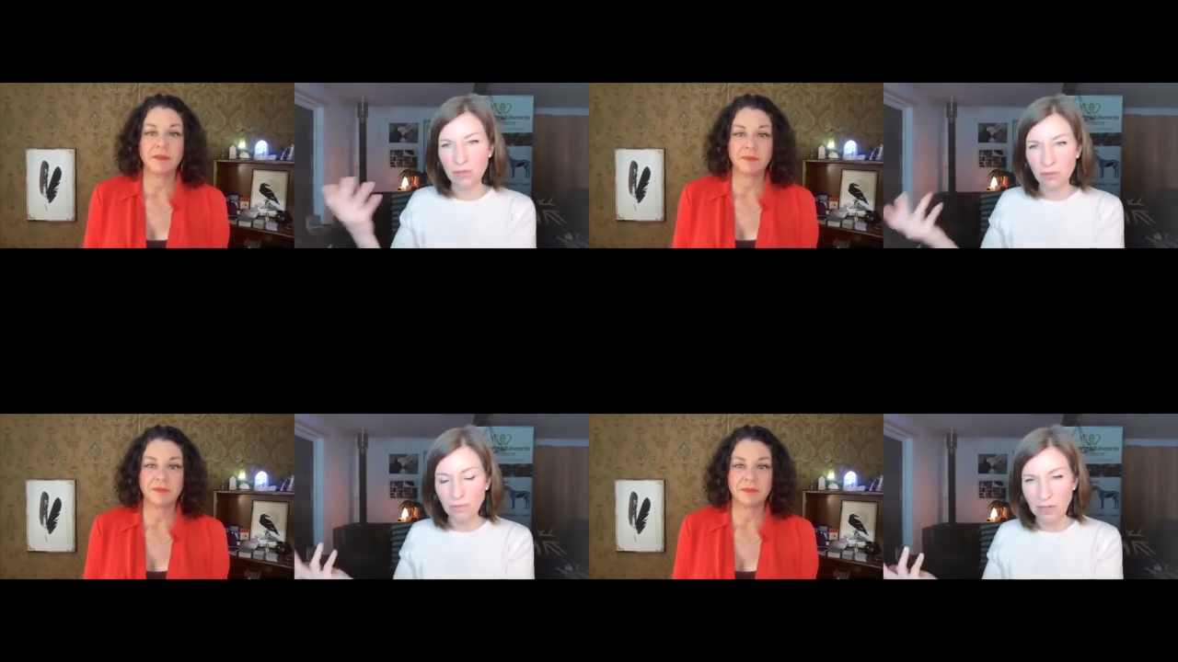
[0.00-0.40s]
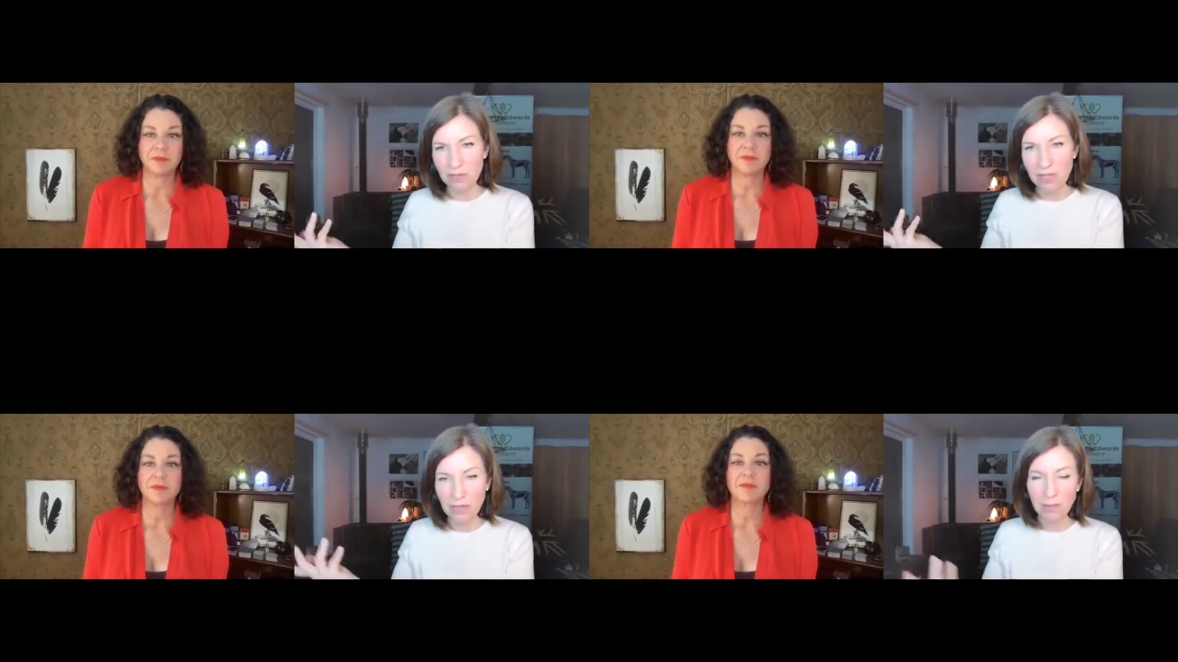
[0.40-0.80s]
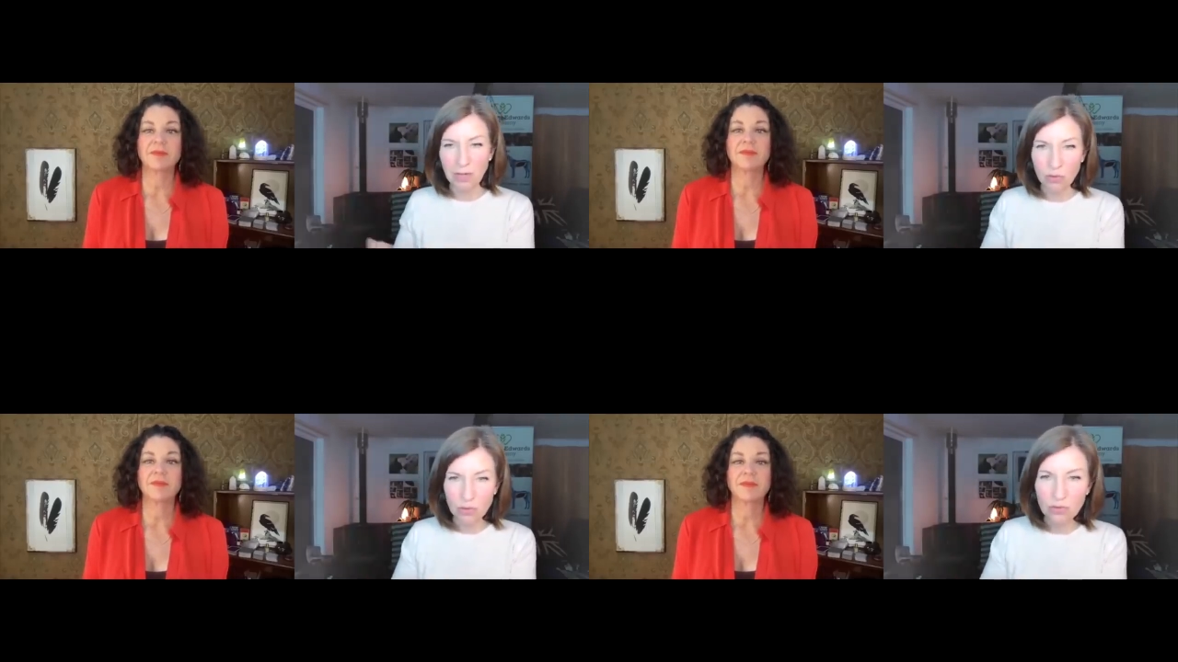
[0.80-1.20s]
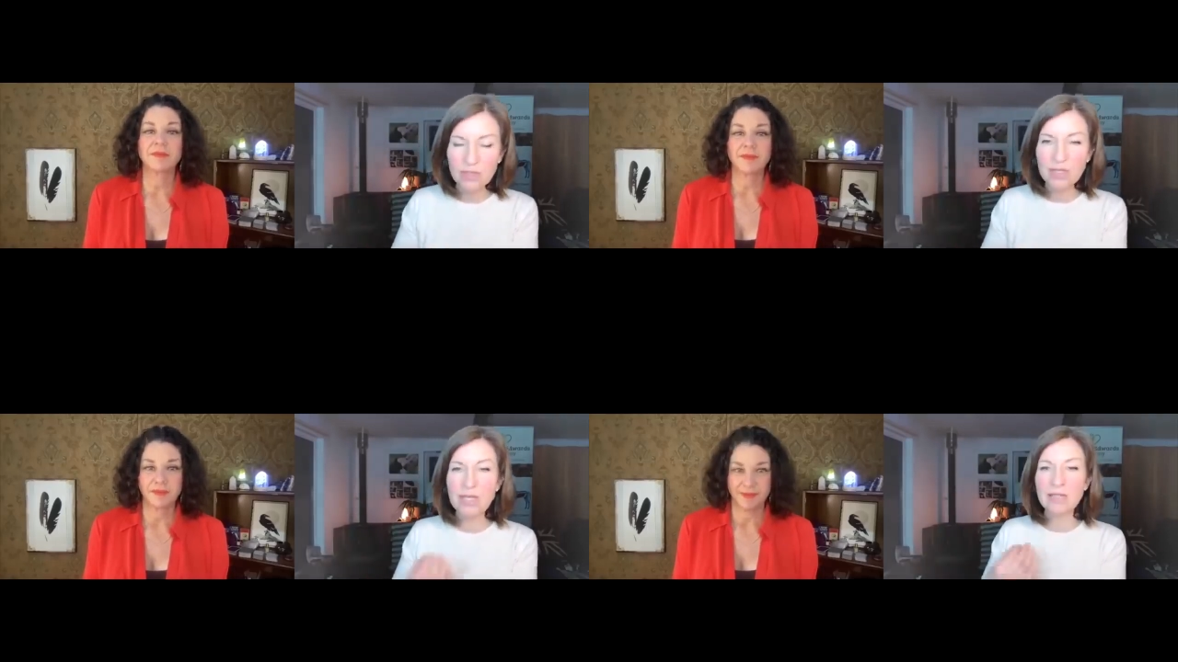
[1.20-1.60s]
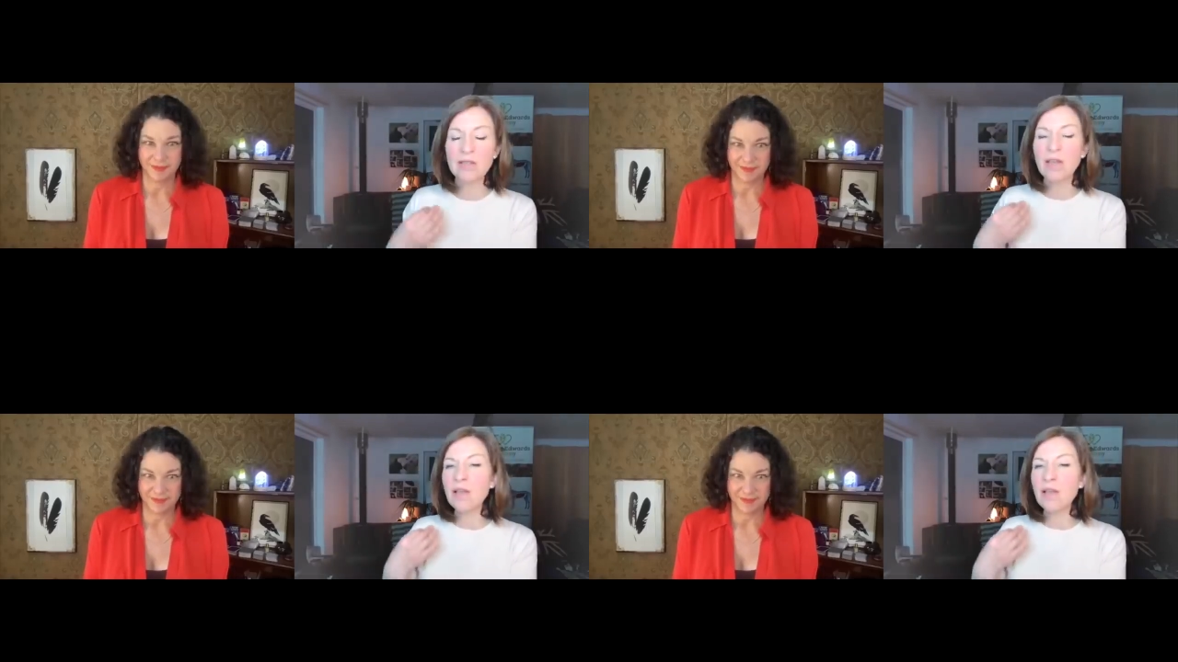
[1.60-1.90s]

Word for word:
Speaker 1: doing like taking my horses.